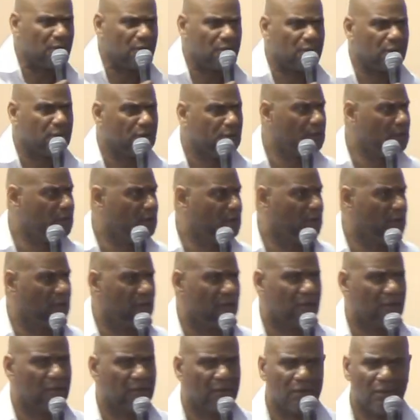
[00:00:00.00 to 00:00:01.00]

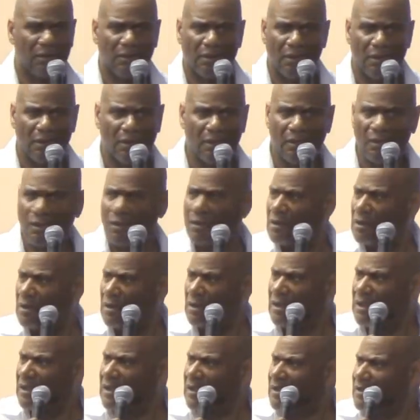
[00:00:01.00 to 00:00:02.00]

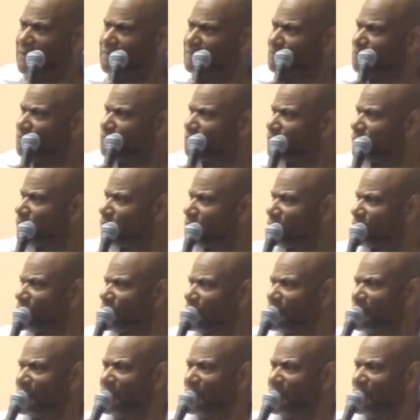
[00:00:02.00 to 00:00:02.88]
(no one is talking)